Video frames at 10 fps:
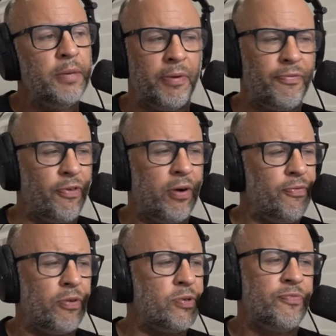But
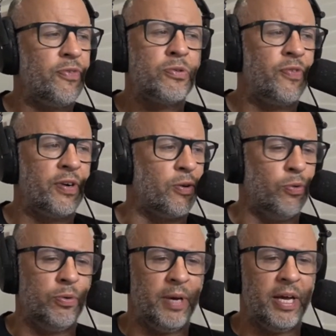Volk's very
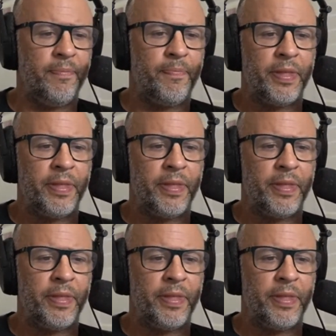good, man.